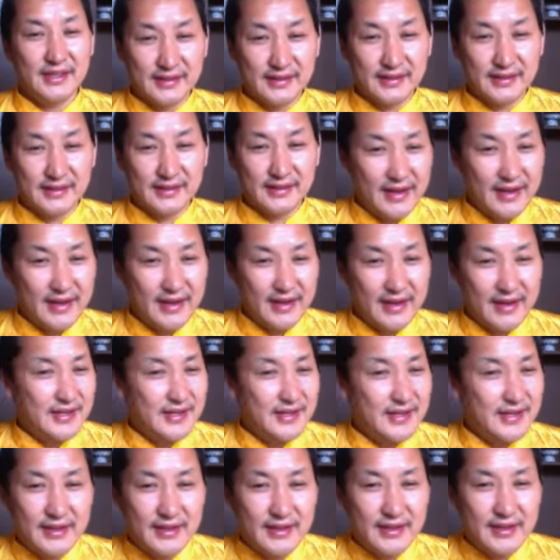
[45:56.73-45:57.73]
and
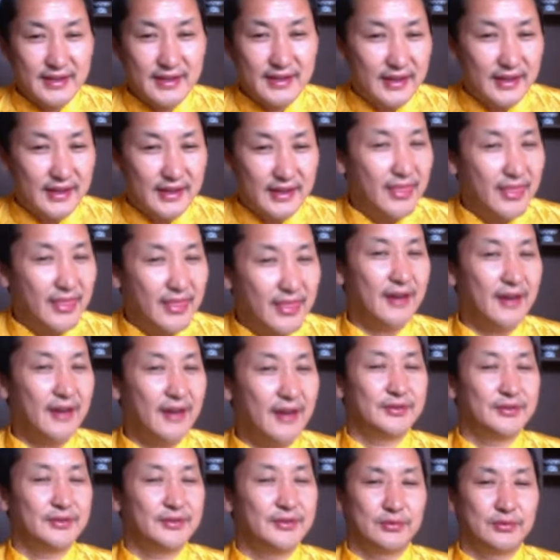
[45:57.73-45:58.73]
that is the
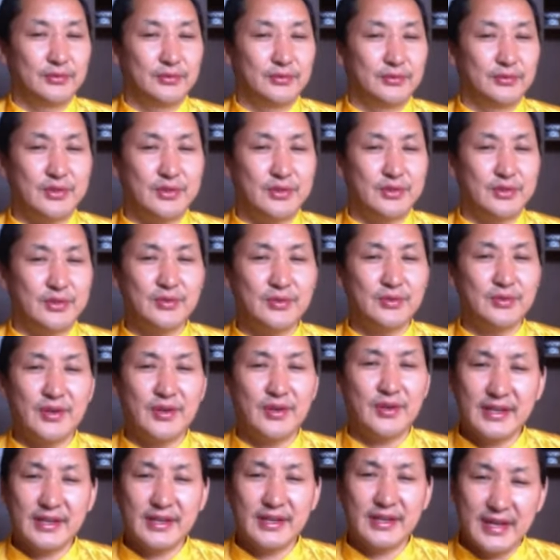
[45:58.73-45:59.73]
enough. We do
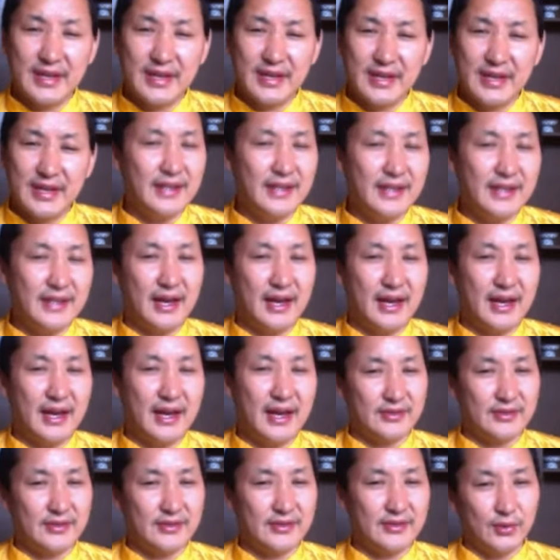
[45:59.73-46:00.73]
not need any
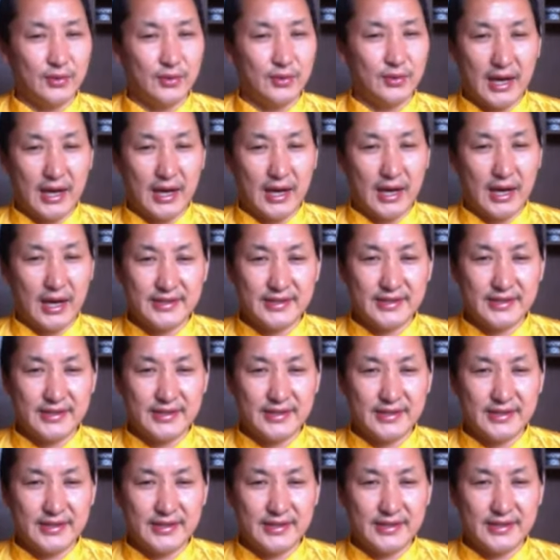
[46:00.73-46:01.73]
at all outer
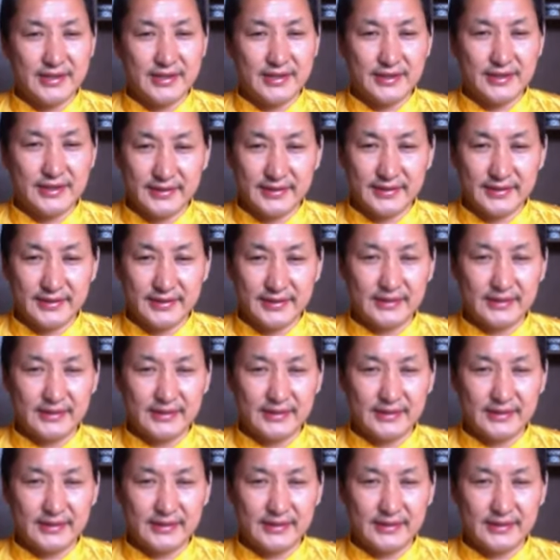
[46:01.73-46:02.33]
material